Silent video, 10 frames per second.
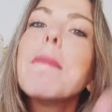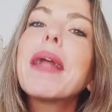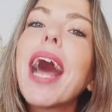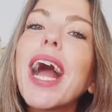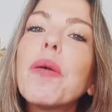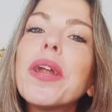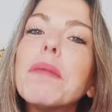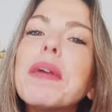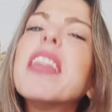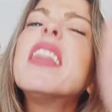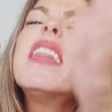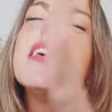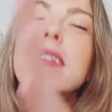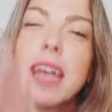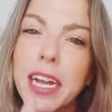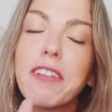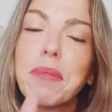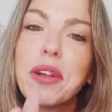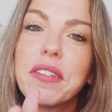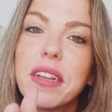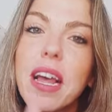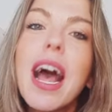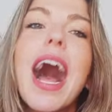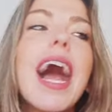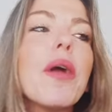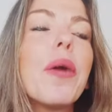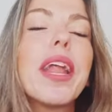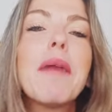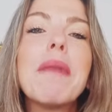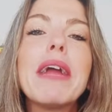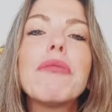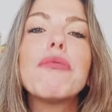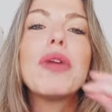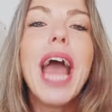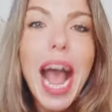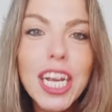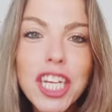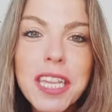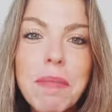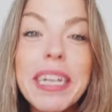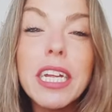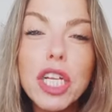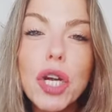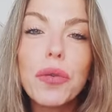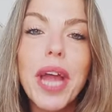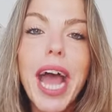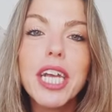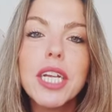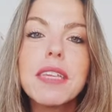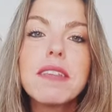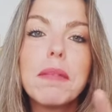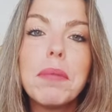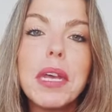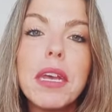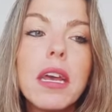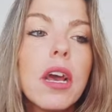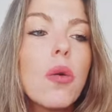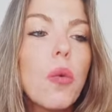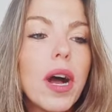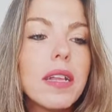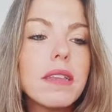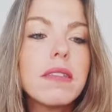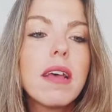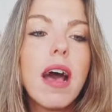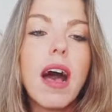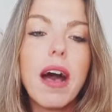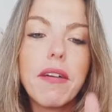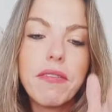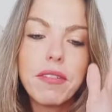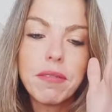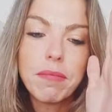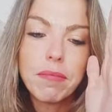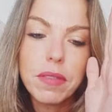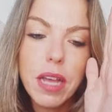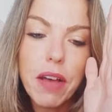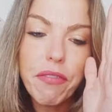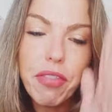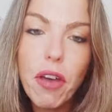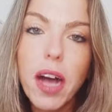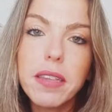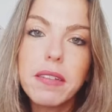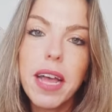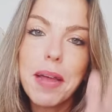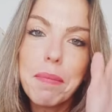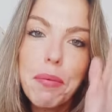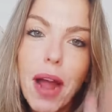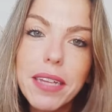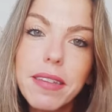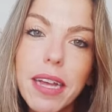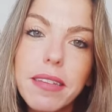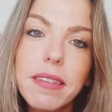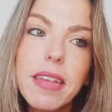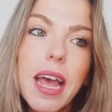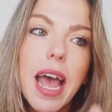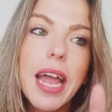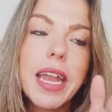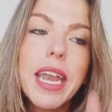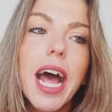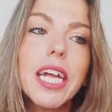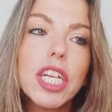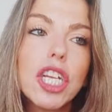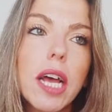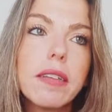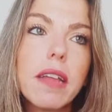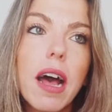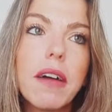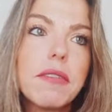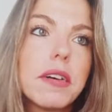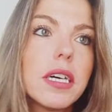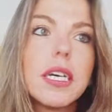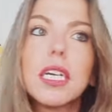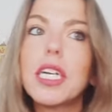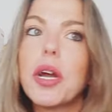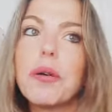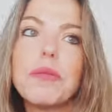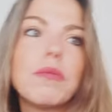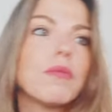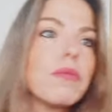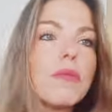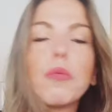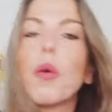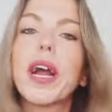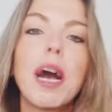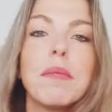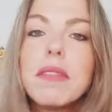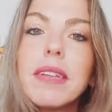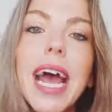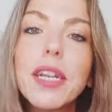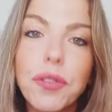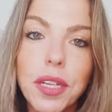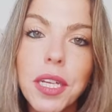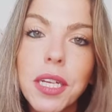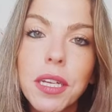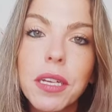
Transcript: but I want to be this kind of person. I want my reactions, my knee jerk reactions, to be ones of of thought and process and not just of, you know, what comes naturally.